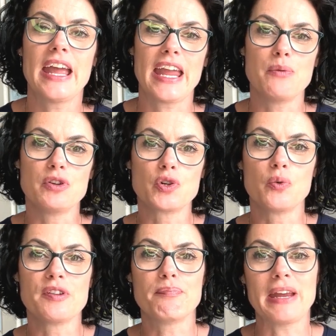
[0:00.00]
He would
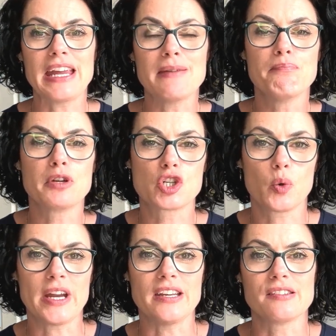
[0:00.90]
always be in between.